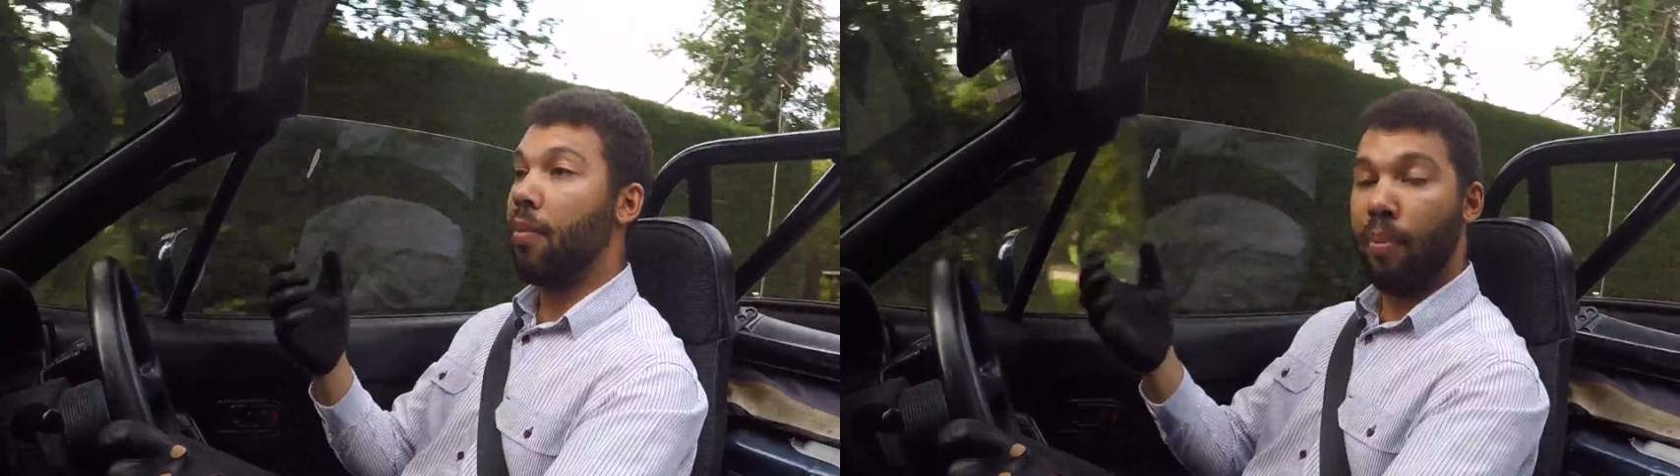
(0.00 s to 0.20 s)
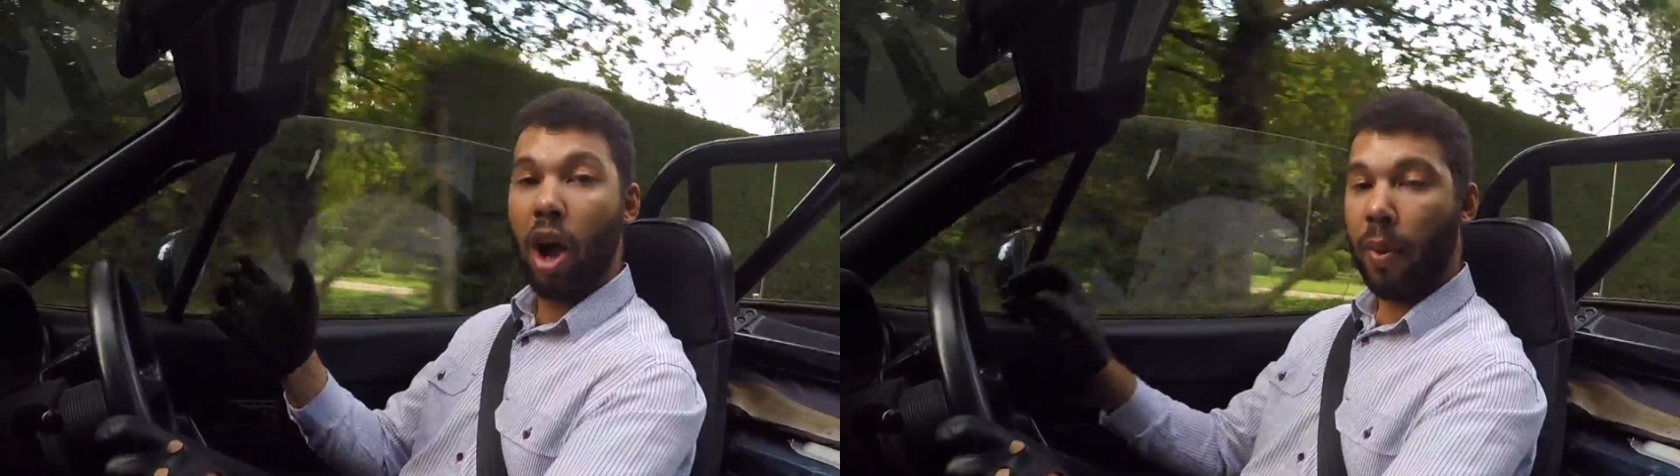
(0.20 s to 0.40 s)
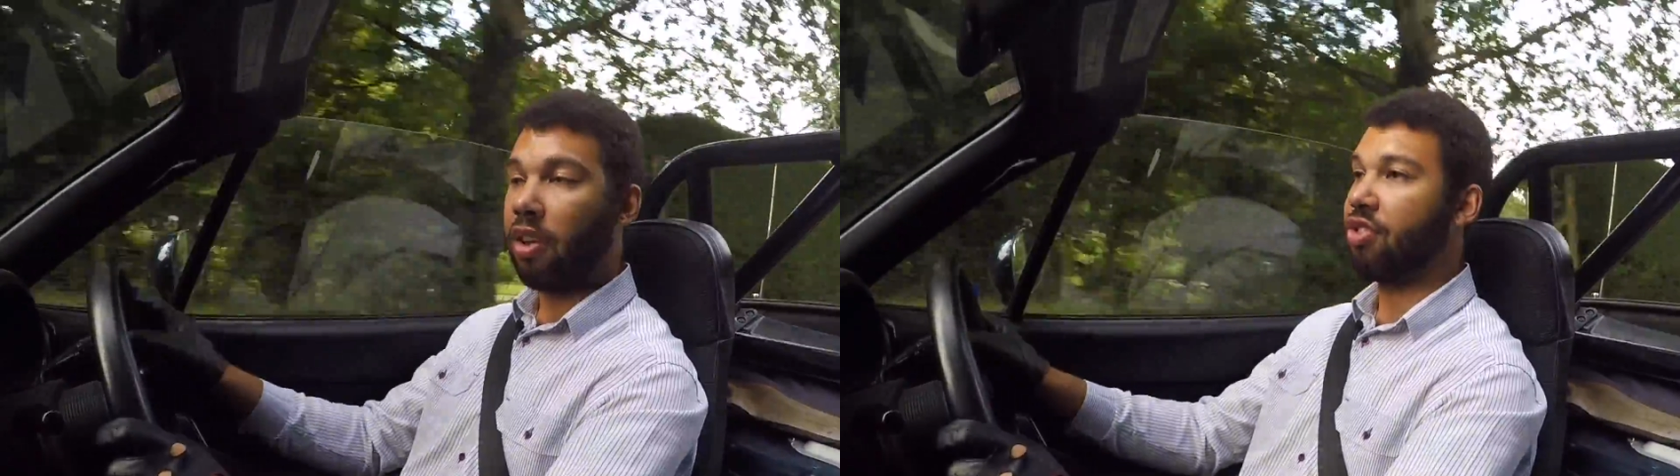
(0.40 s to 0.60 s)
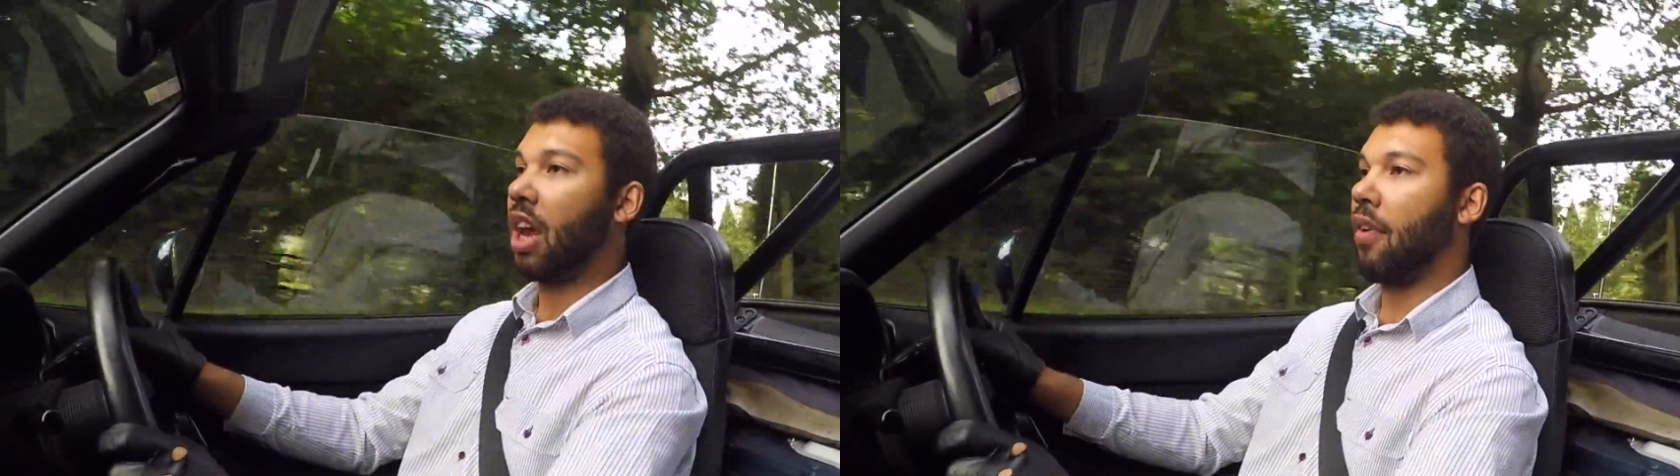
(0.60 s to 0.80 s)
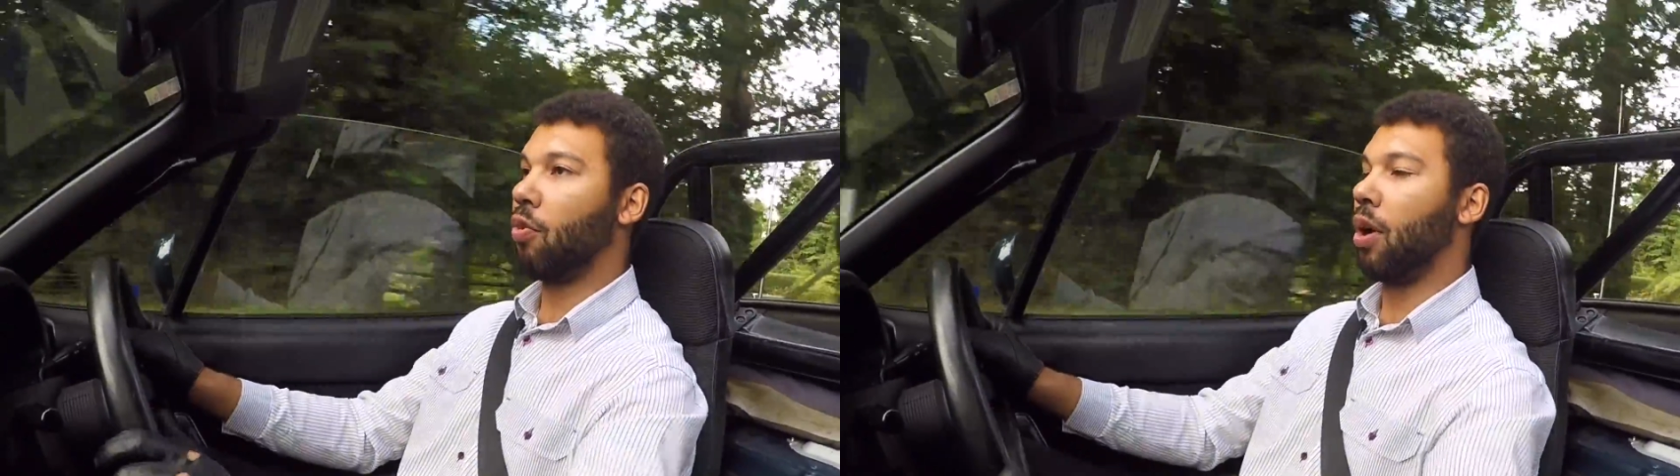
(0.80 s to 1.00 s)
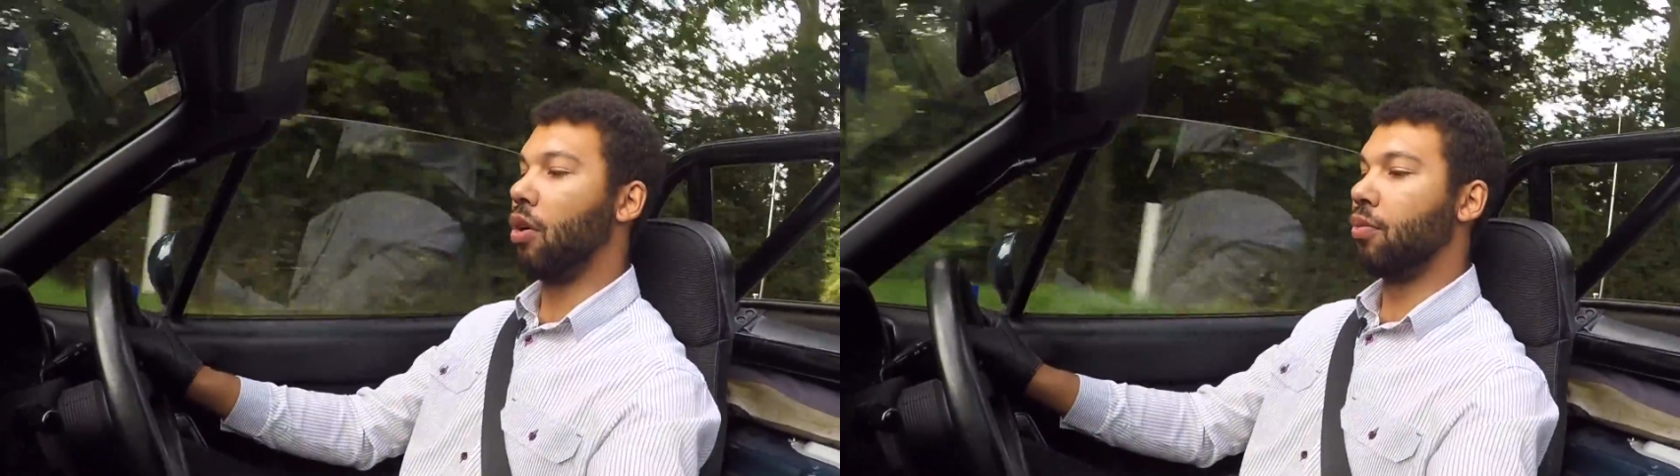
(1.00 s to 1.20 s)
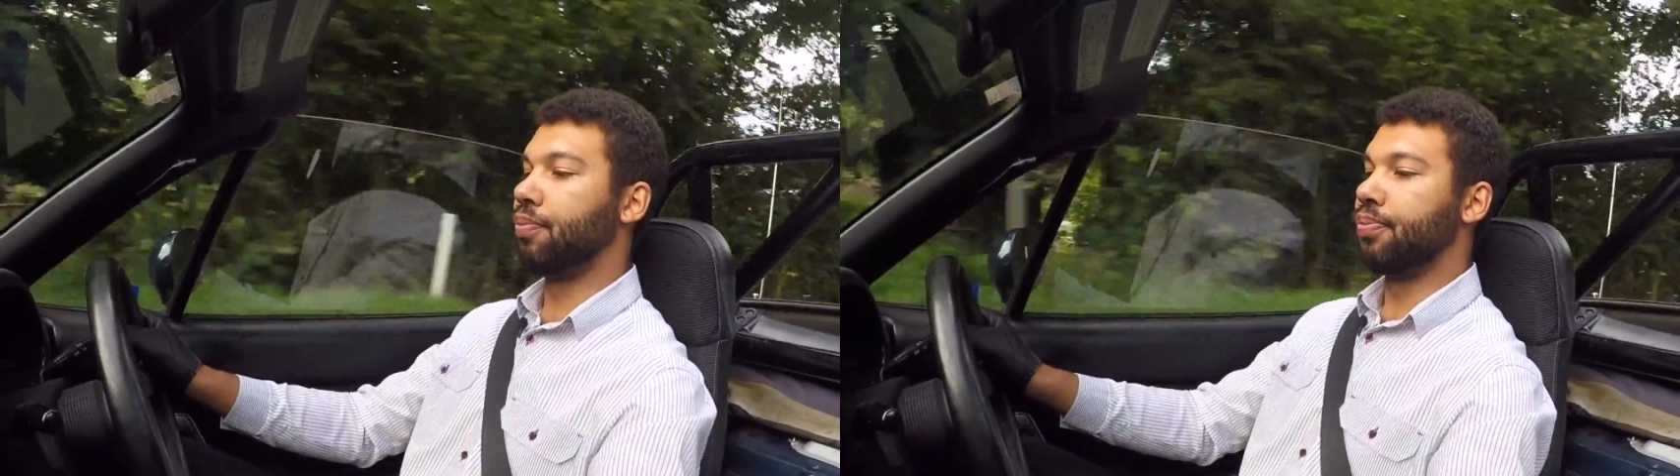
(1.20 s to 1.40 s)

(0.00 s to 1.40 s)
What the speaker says: Momo steering wheel,